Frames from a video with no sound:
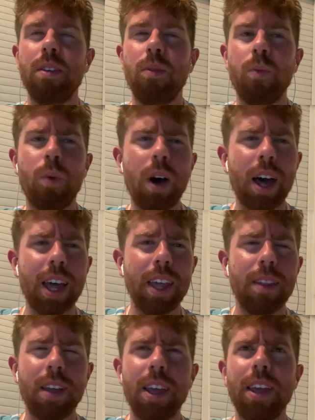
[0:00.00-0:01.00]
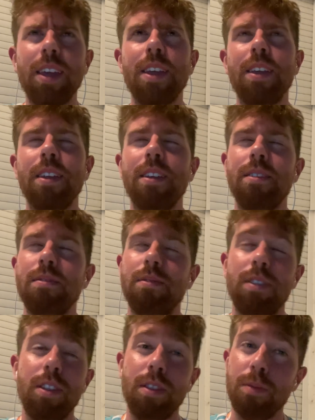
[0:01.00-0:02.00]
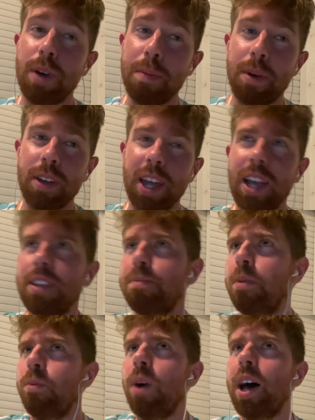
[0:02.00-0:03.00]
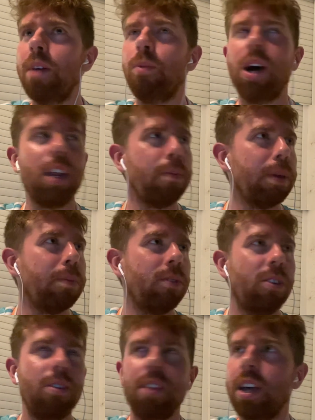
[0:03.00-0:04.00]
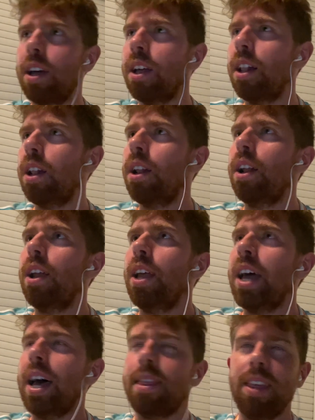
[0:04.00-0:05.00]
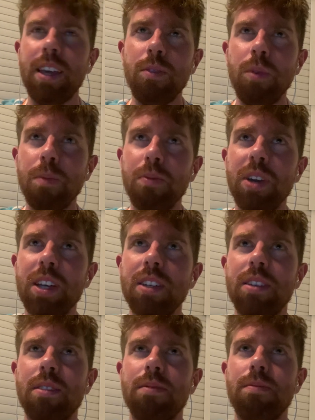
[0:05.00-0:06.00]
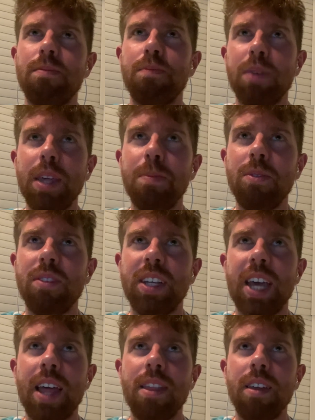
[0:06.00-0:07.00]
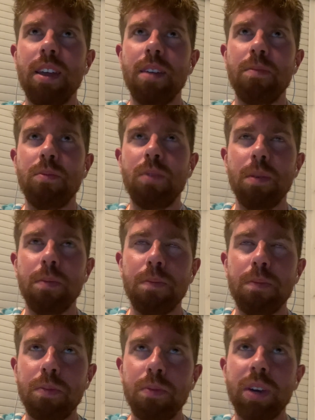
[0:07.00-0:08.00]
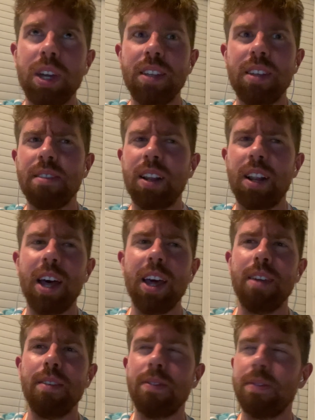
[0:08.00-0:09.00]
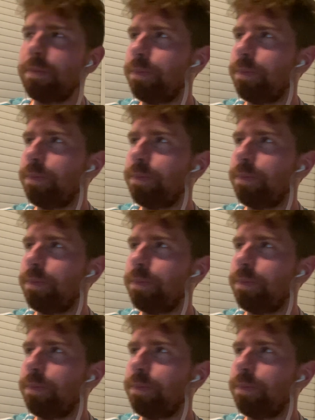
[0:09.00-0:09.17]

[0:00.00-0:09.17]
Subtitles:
why? Like the Why podcast, but why? Why do people do that? I think what brings people together and what brings it to life